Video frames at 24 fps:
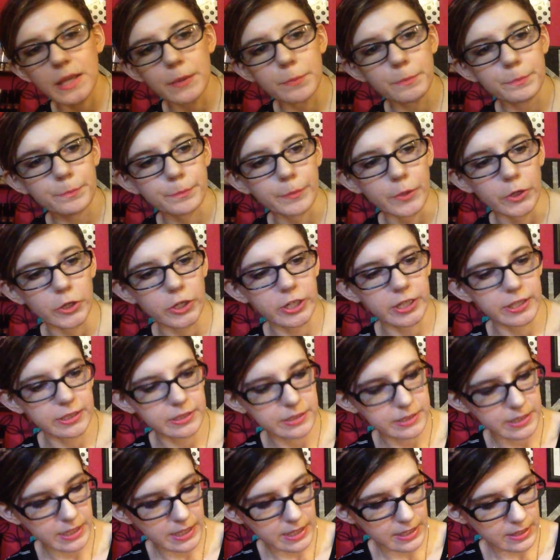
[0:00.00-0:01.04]
a
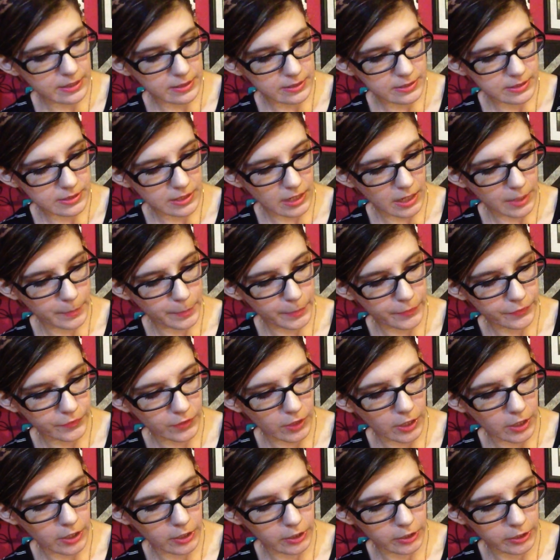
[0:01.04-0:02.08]
burgundy type of
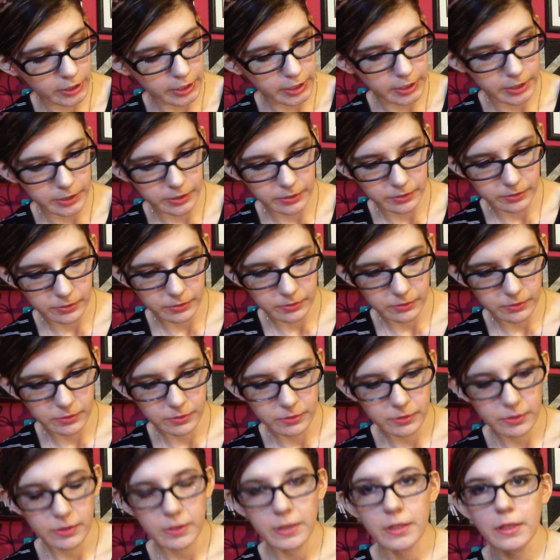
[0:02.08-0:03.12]
color.
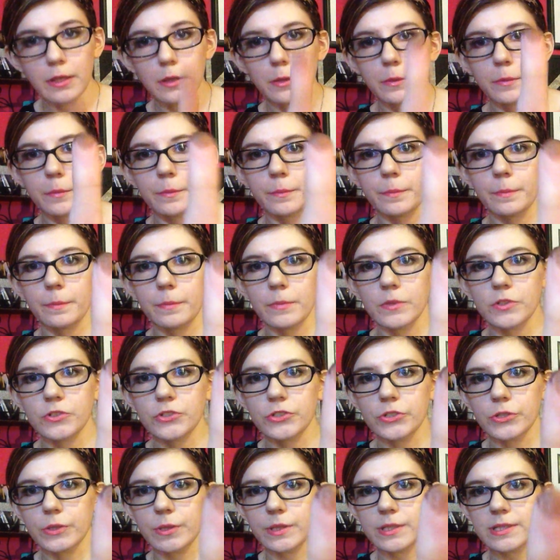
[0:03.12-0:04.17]

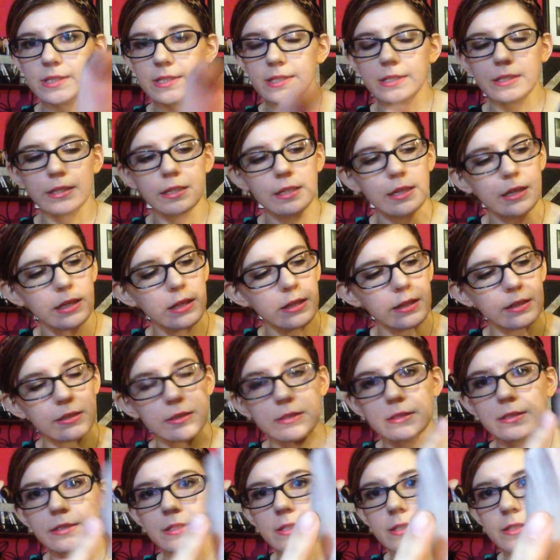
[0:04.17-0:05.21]
As you can see,
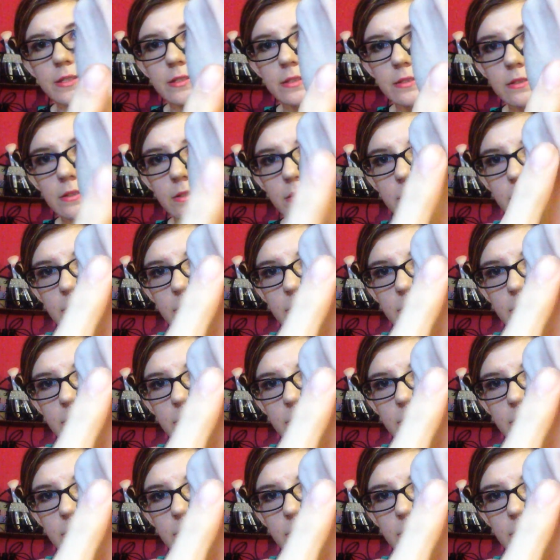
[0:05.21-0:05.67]
it's